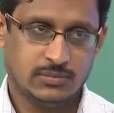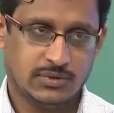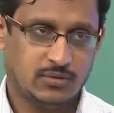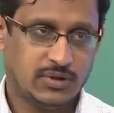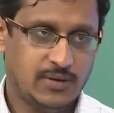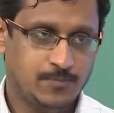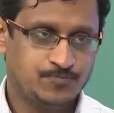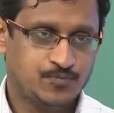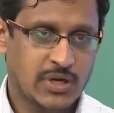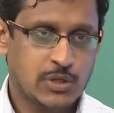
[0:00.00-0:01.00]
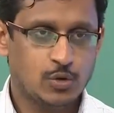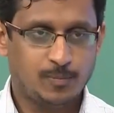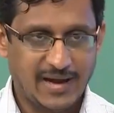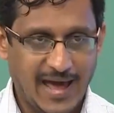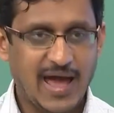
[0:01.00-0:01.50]
Okay. So,
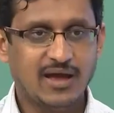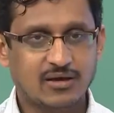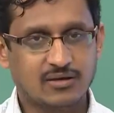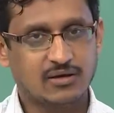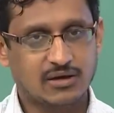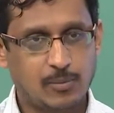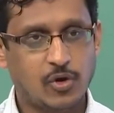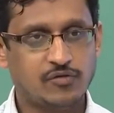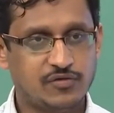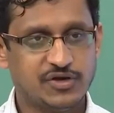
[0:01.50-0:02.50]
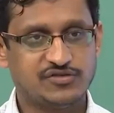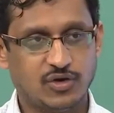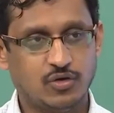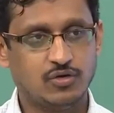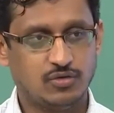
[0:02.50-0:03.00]
Planck couple of years
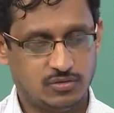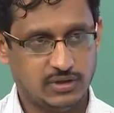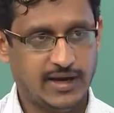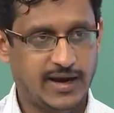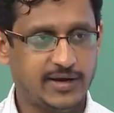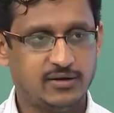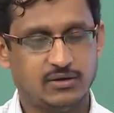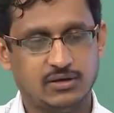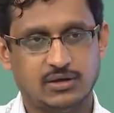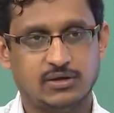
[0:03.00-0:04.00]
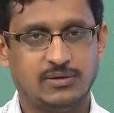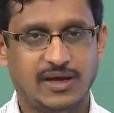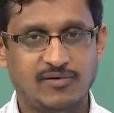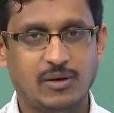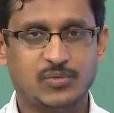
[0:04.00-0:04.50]
ago had
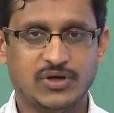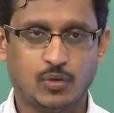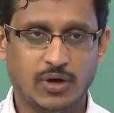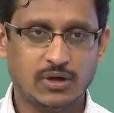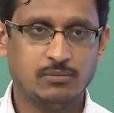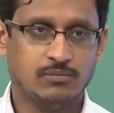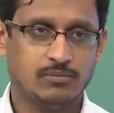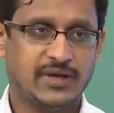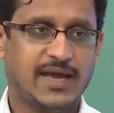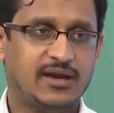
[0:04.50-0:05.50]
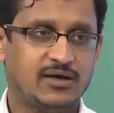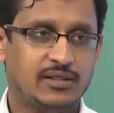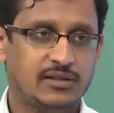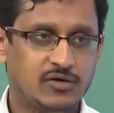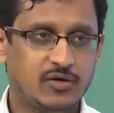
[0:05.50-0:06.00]
developed the quantum mechanical
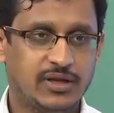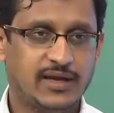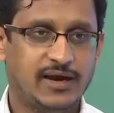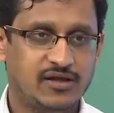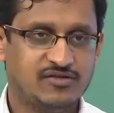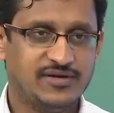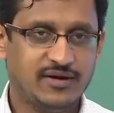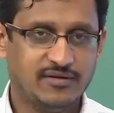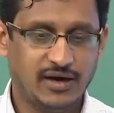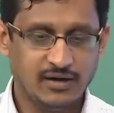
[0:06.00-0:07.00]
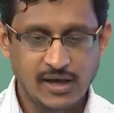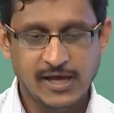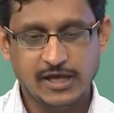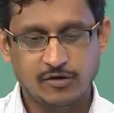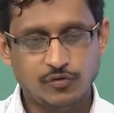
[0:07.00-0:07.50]
theory, and he said that
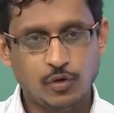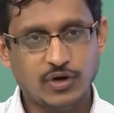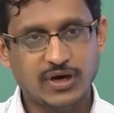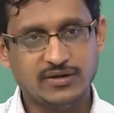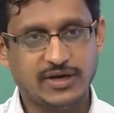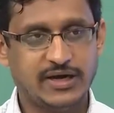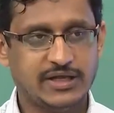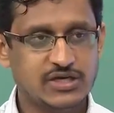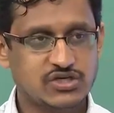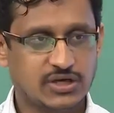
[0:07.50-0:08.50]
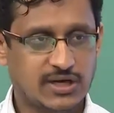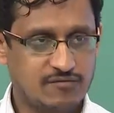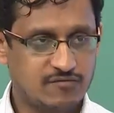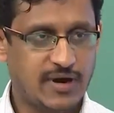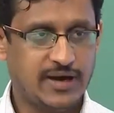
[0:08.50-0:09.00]
if you look at the radiation
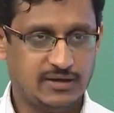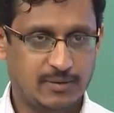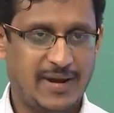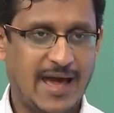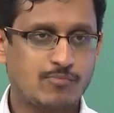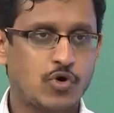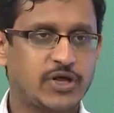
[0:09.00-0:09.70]
confined, the black body